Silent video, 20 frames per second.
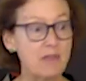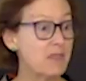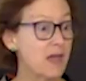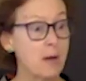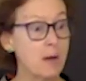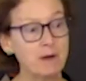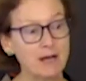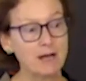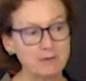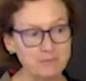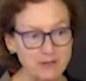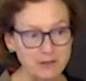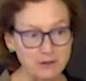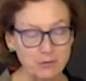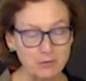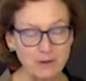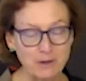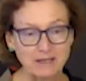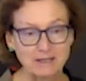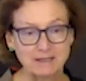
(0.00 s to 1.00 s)
that might be
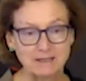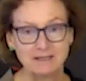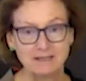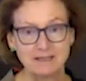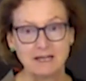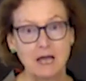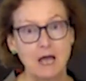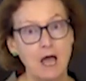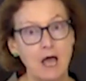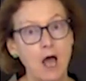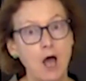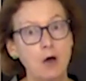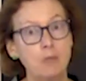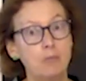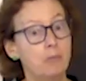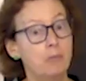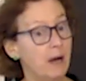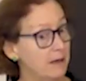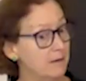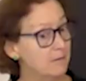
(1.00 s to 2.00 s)
corrected.
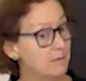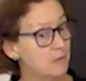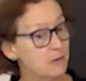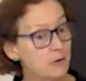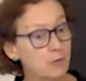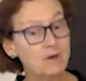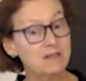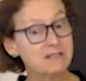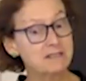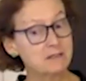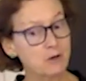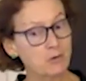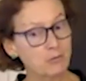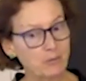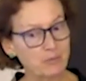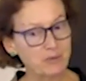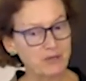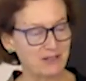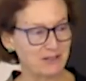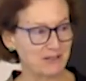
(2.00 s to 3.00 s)
But there was no
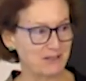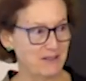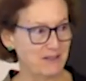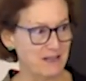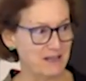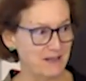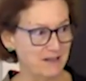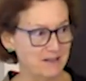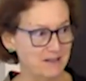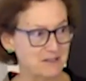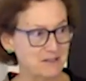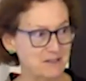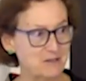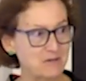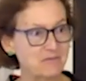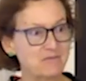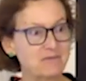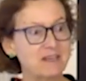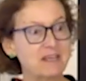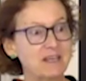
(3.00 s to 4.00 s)
appeal in the end.
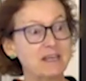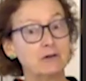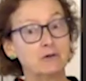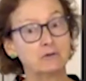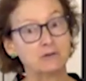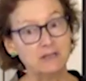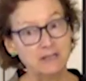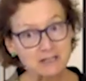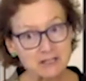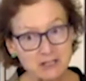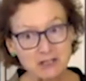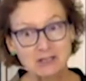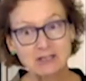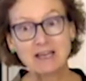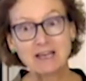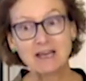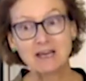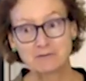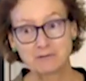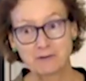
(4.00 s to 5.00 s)
He
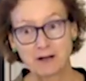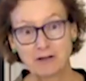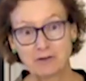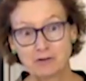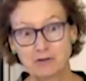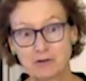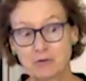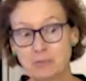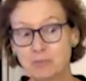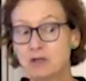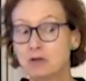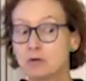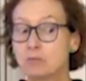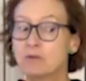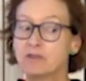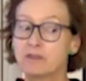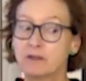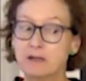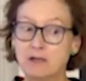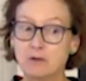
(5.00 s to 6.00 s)
initially had filed an appeal,
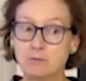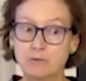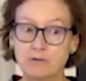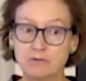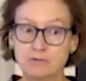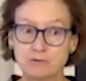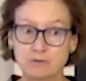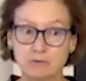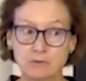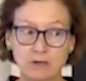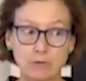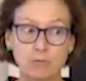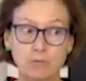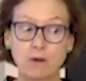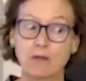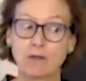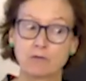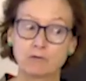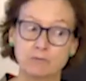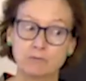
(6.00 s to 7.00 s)
but then he withdrew it
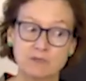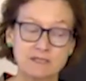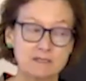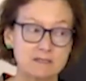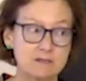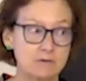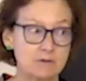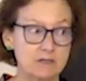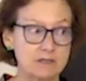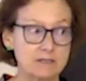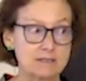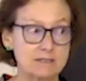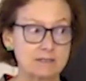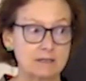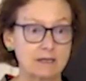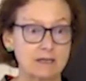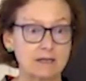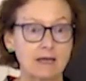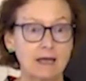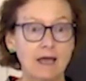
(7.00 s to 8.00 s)
rather
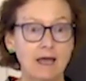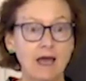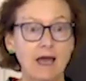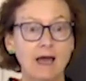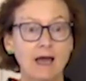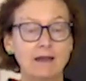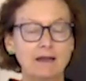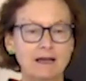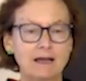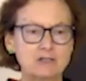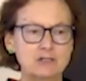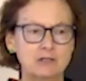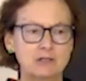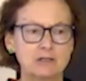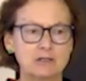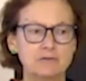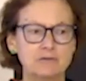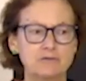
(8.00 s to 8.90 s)
mysteriously and actually,